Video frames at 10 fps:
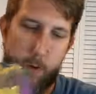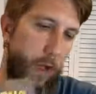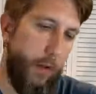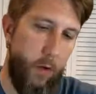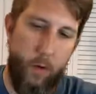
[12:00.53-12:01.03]

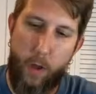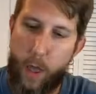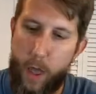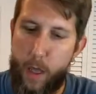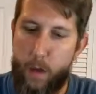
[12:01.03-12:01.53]
that's
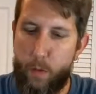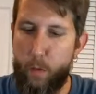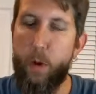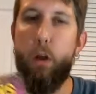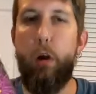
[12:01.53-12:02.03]
okay.
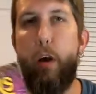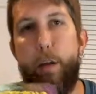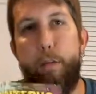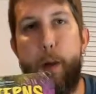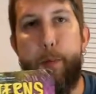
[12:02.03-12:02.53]
We're gonna go ahead
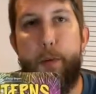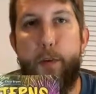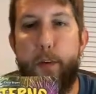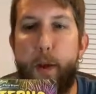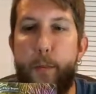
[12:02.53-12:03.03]
and wrap
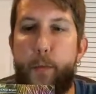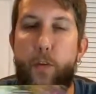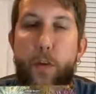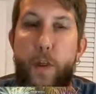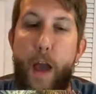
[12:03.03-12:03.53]
this up.
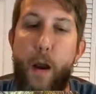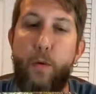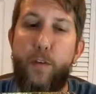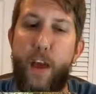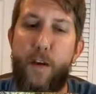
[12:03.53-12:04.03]
So that
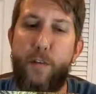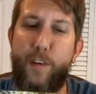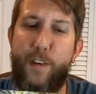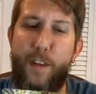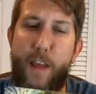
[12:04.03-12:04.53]
was
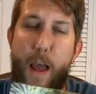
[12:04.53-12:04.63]
everything.